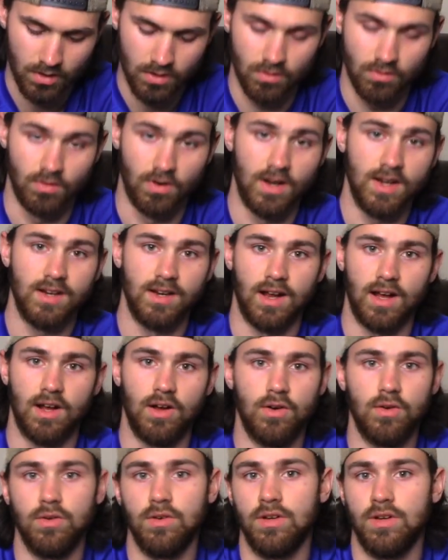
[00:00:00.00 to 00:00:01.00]
Right
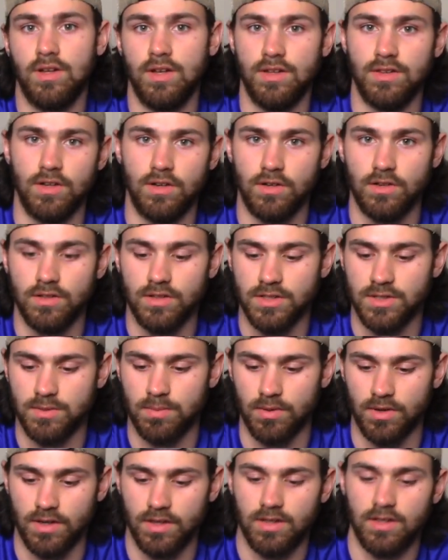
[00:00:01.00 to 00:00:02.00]
now in the early
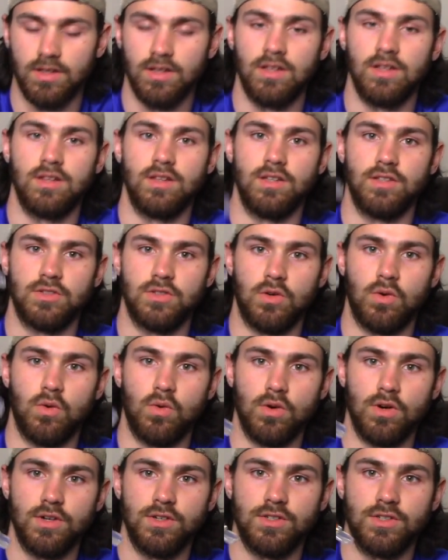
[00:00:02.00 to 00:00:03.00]
spring, these
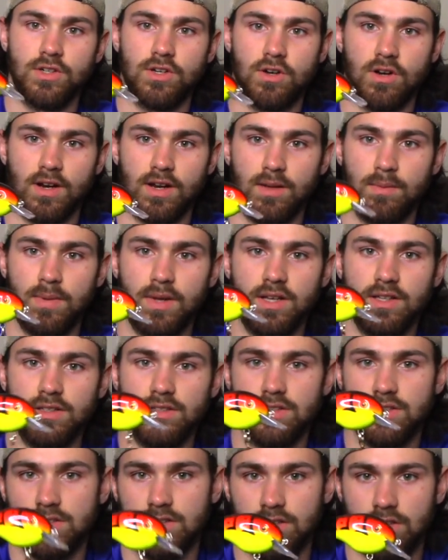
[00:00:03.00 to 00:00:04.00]
orange
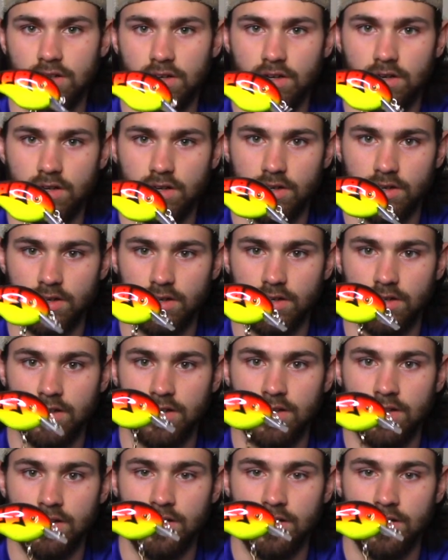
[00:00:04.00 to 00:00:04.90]
crankbaits are